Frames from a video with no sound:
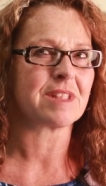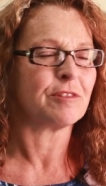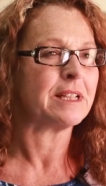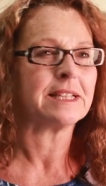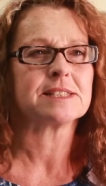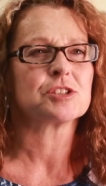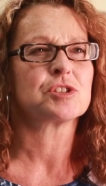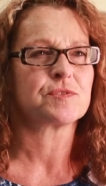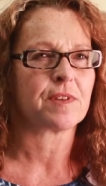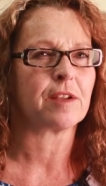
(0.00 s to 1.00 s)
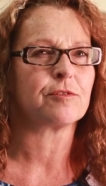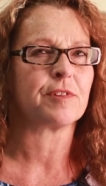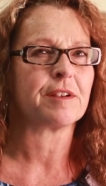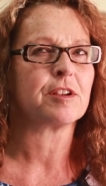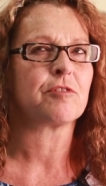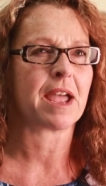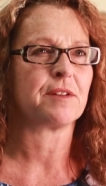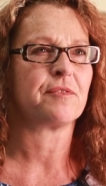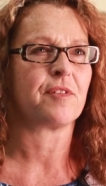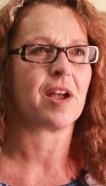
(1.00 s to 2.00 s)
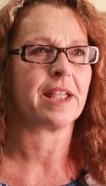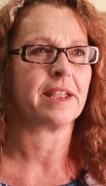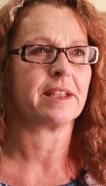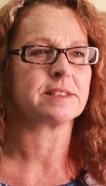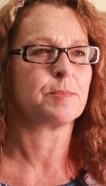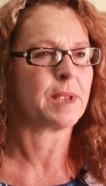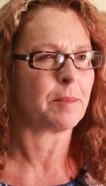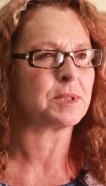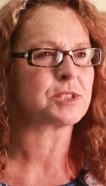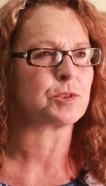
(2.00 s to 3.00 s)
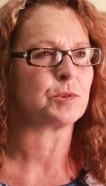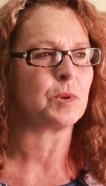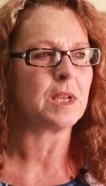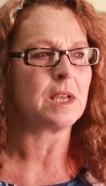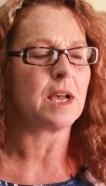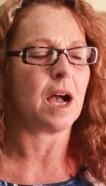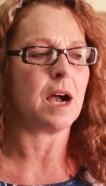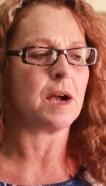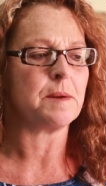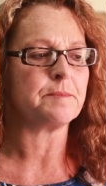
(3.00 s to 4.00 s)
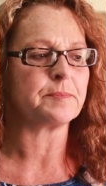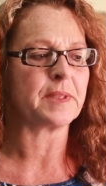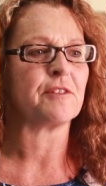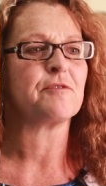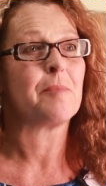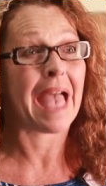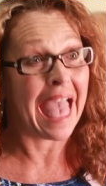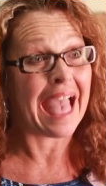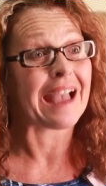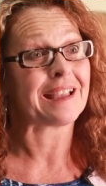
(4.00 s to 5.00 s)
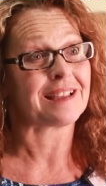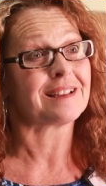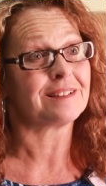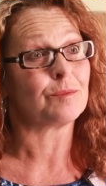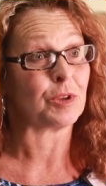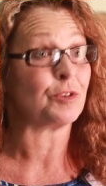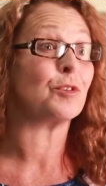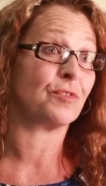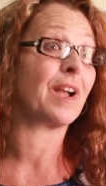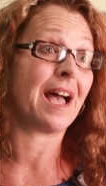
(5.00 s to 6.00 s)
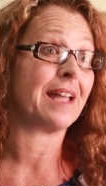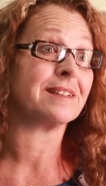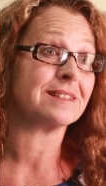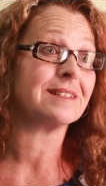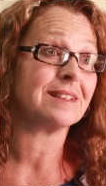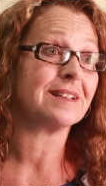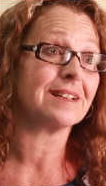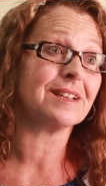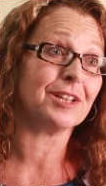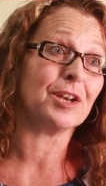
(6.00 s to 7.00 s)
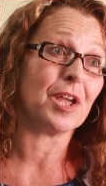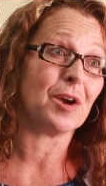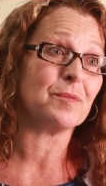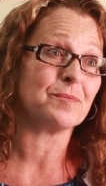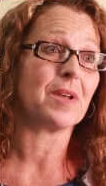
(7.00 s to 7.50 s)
It really is. It's just very gratifying to be able to give back what you've gotten, you know?